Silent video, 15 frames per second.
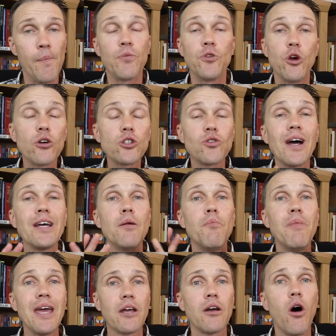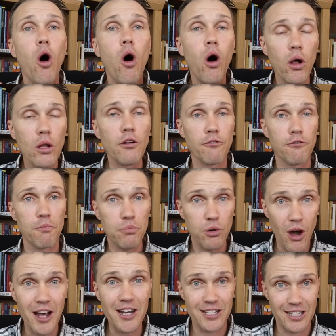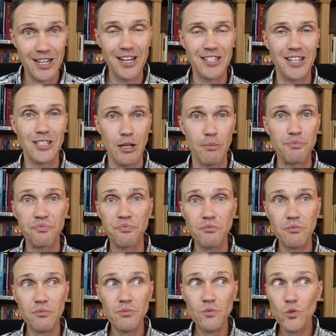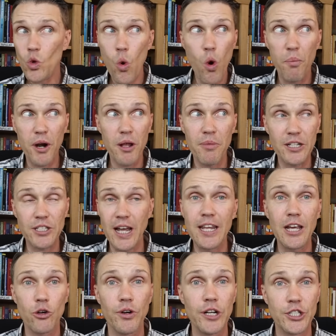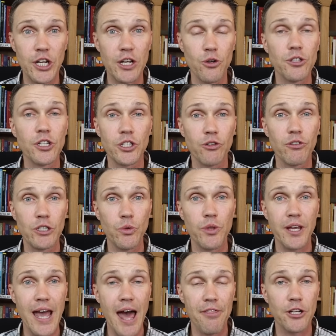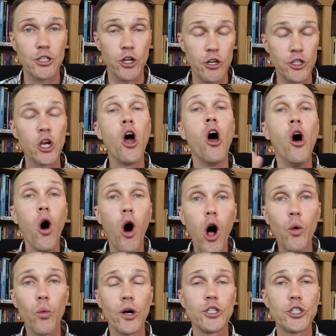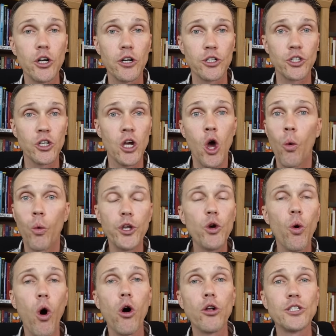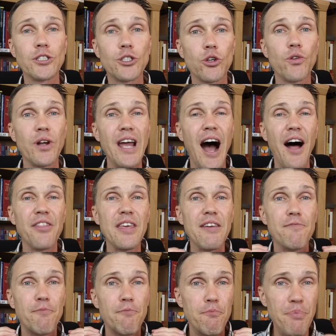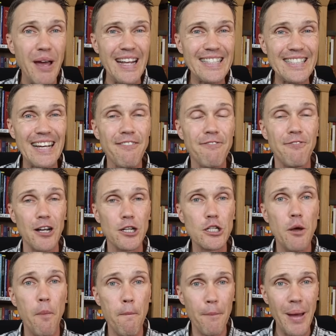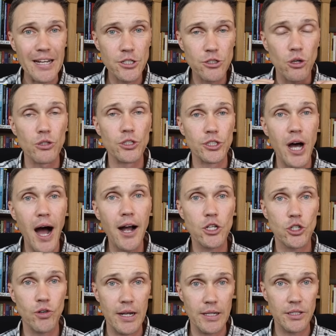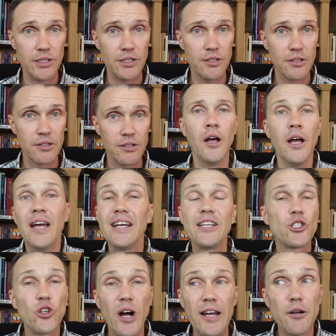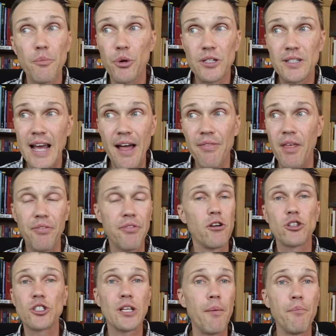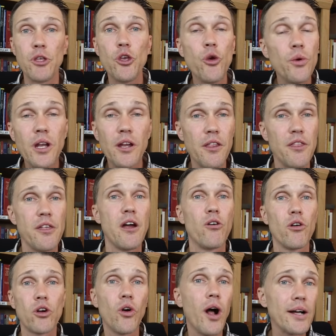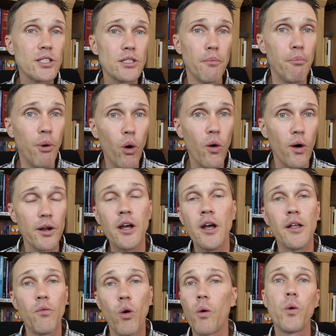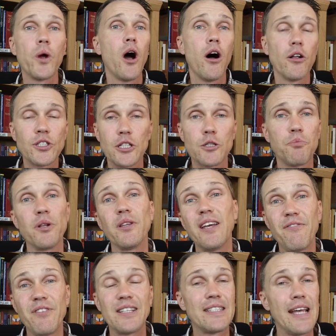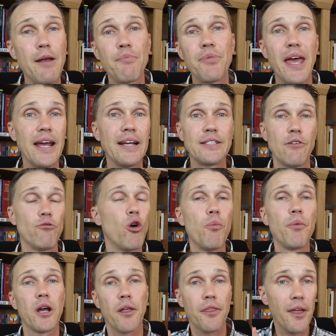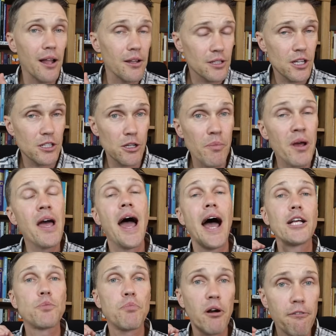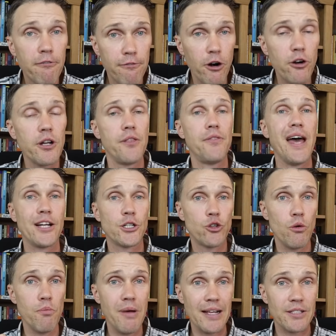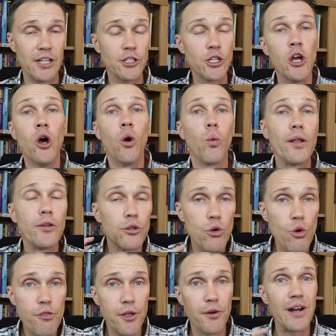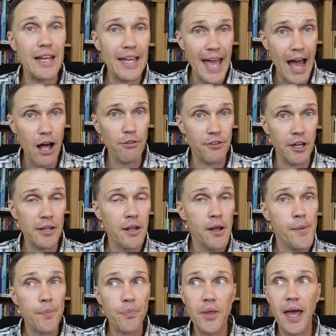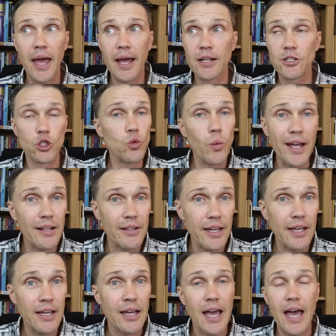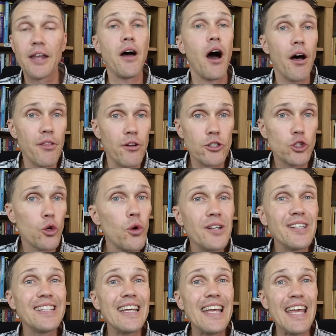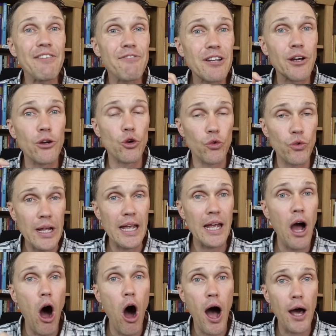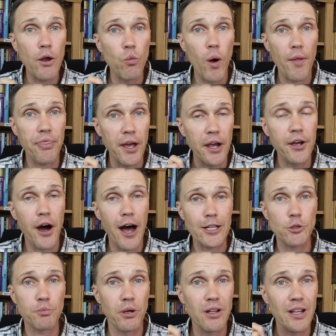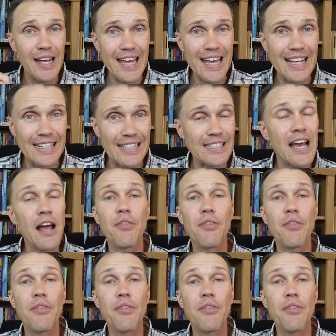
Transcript: You're trying to make all of Protestantism or pretty much any Christian who disagrees with the Catholic Church, all one church, when you all disagree on the basic fundamental doctrines. He's trying to pretend that there's some unity there across the board where we all just believe the same things and Roman Catholicism has perverted that true message when Luther and Calvin and Zwingli and others couldn't even agree on what the gospel is.